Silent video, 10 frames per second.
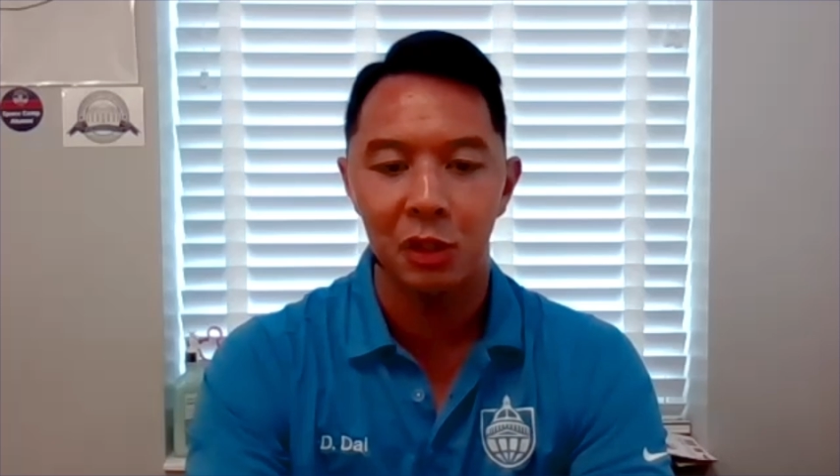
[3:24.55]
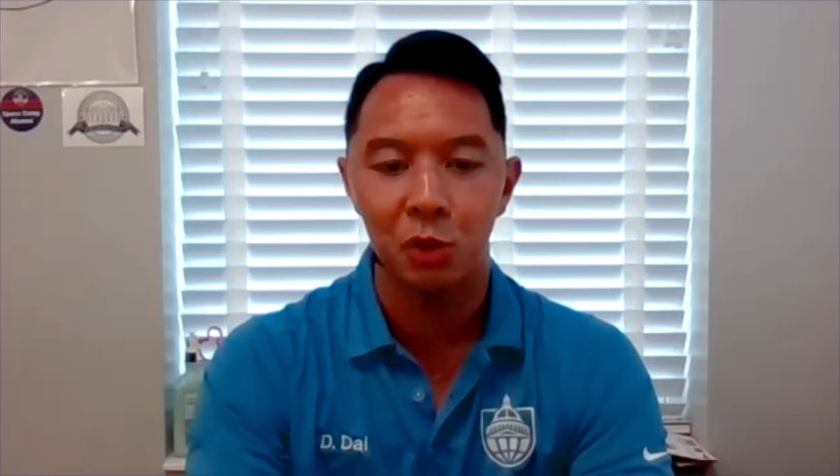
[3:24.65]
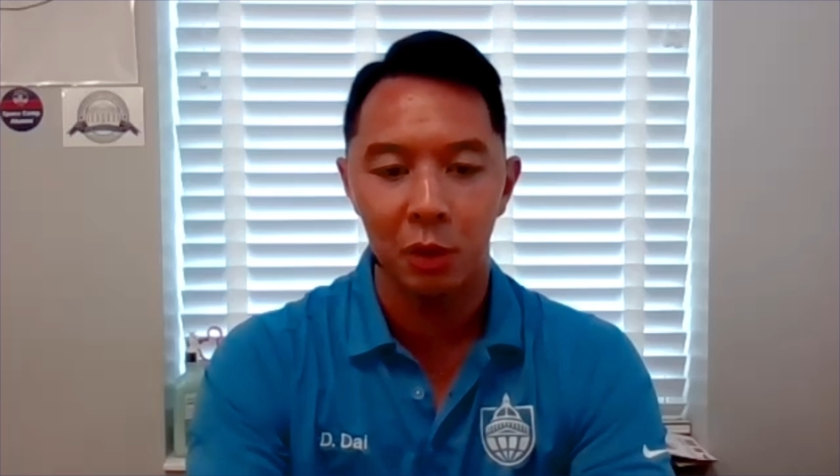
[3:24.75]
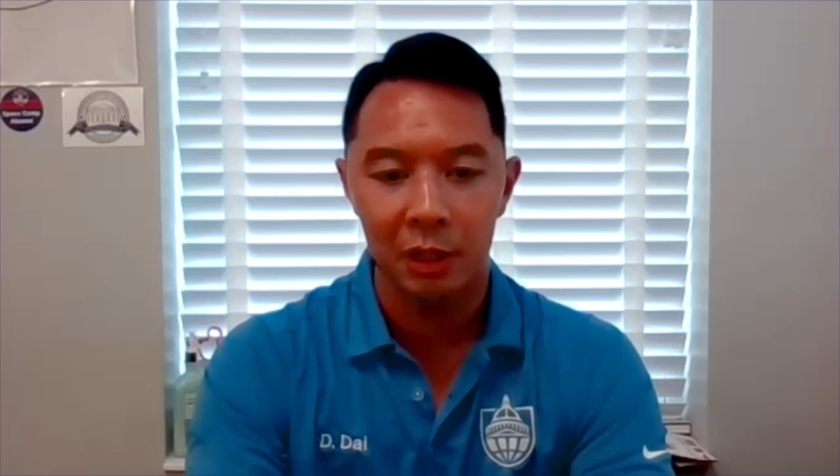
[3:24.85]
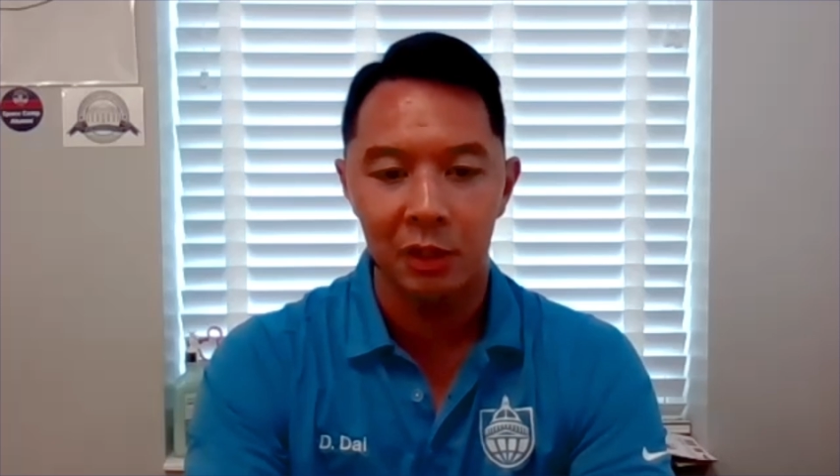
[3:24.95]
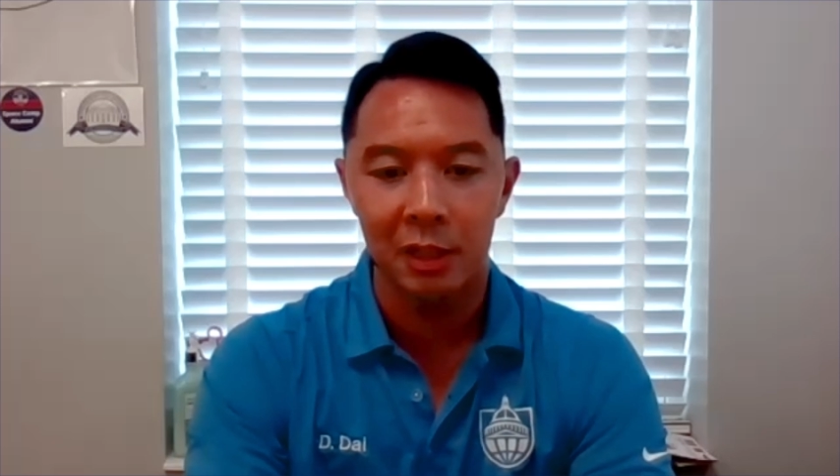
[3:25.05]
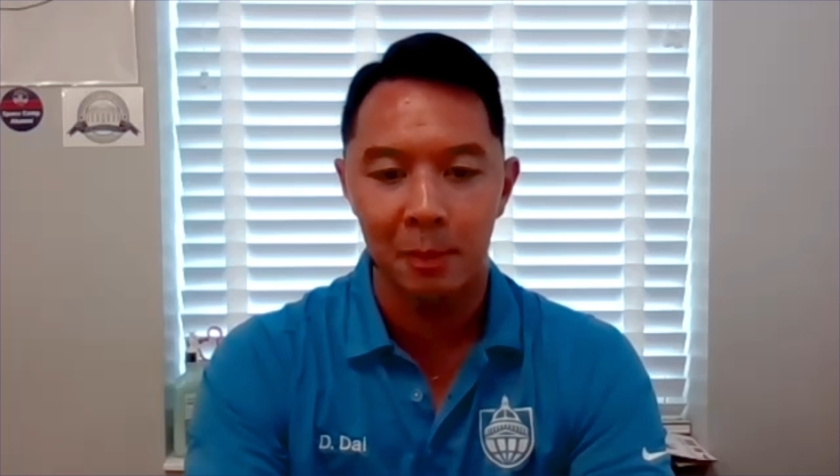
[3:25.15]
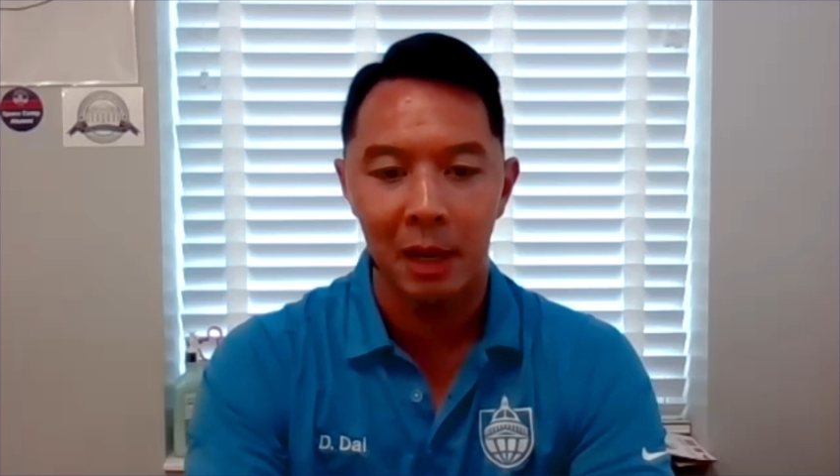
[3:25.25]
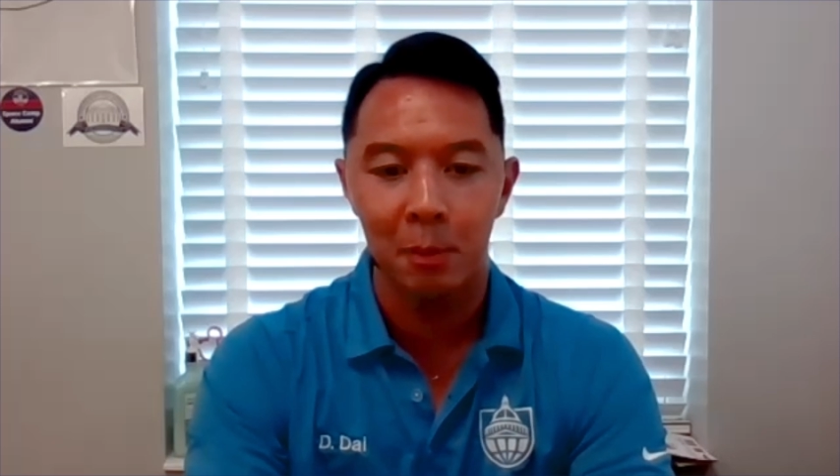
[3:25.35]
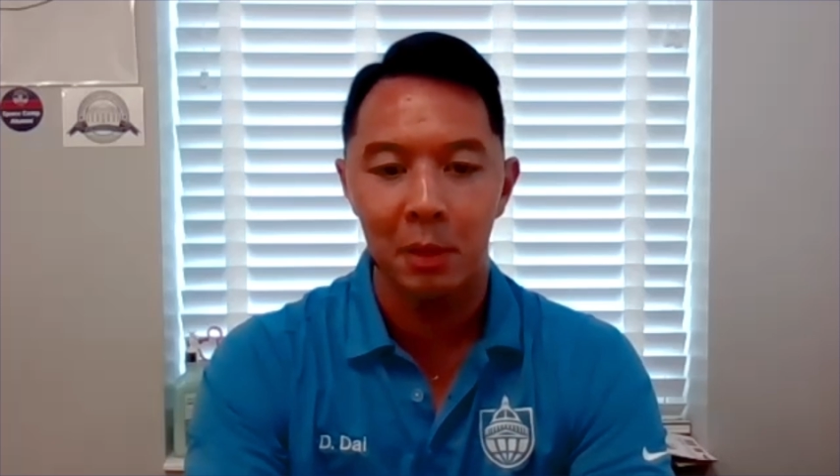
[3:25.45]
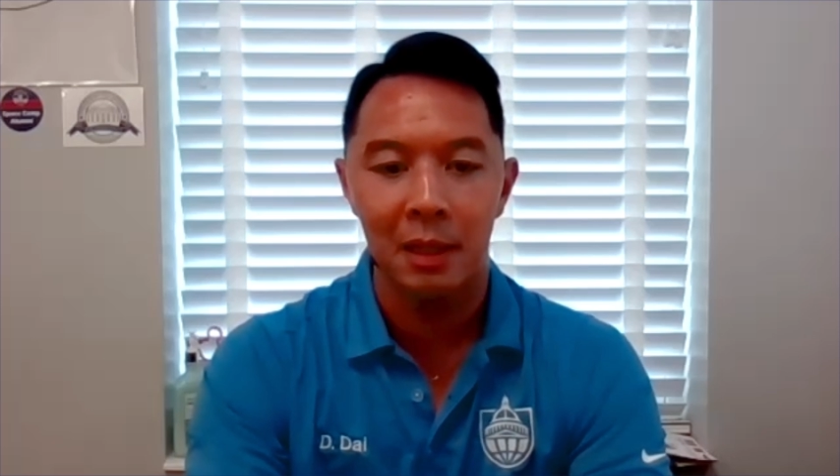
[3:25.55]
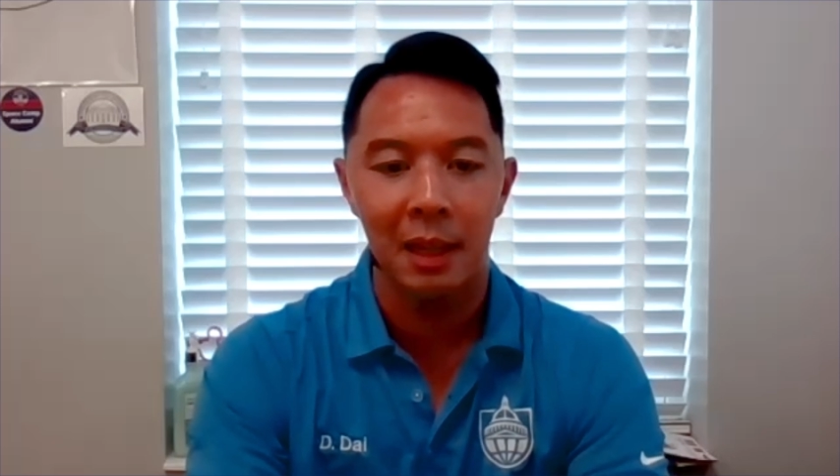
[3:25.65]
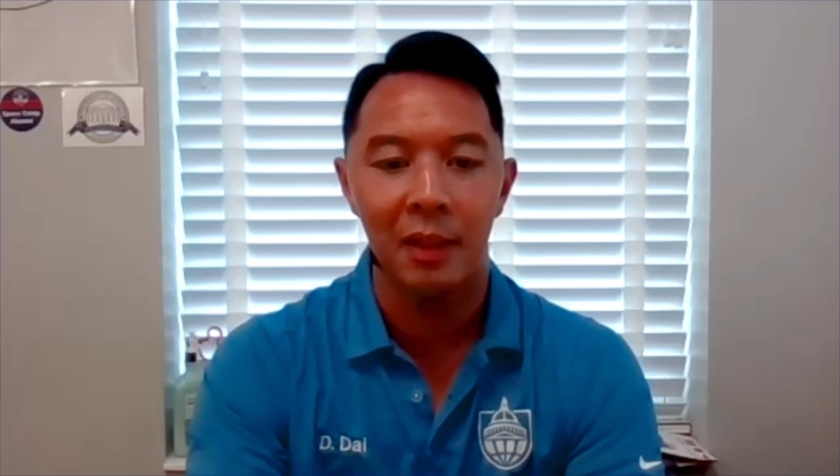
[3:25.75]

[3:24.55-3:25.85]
and traditions might be,